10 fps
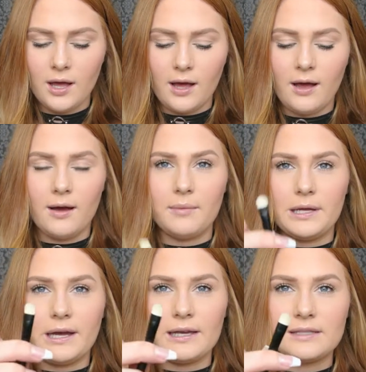a
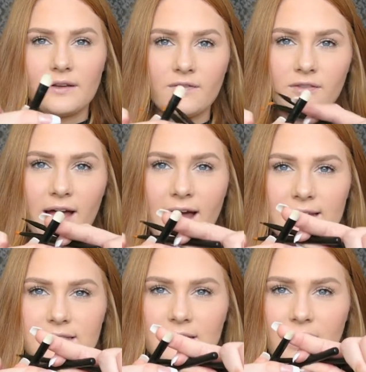nice
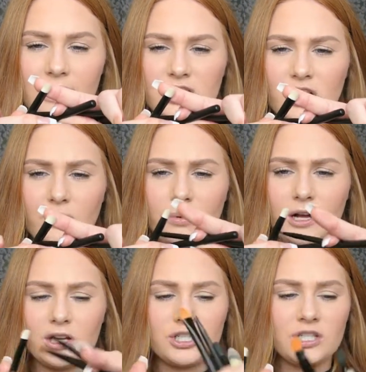flat eyeshadow
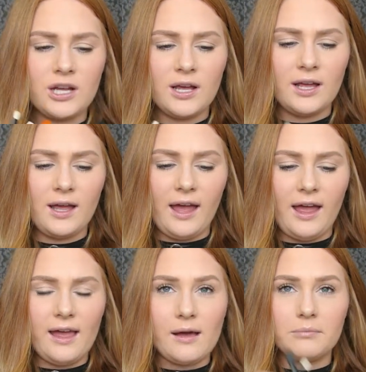brush,
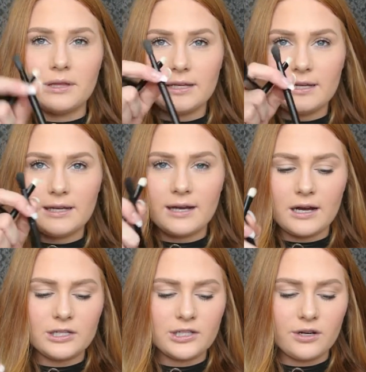a blending
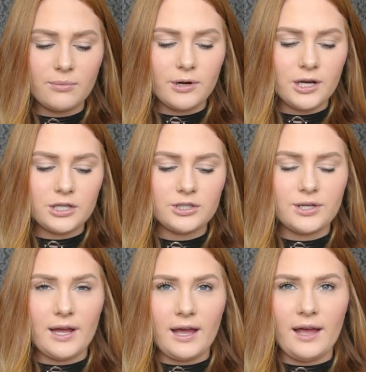eyeshadow
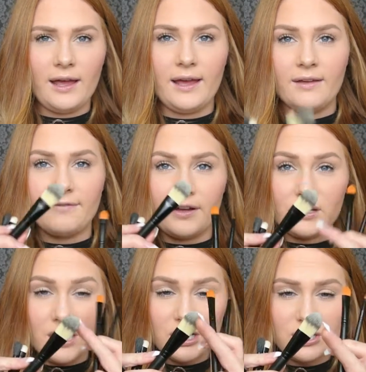brush, a
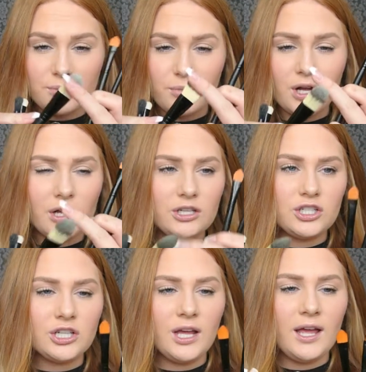foundation
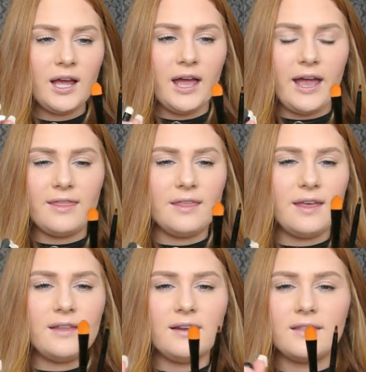brush, and
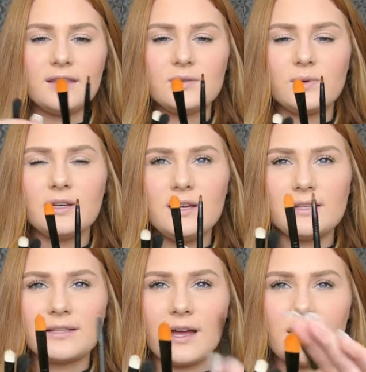then this one
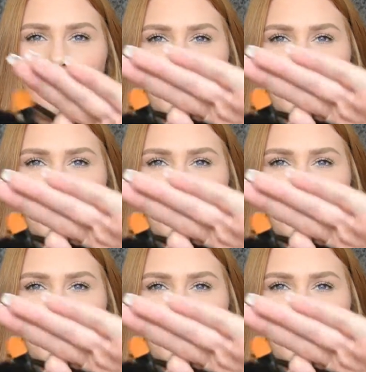is kind of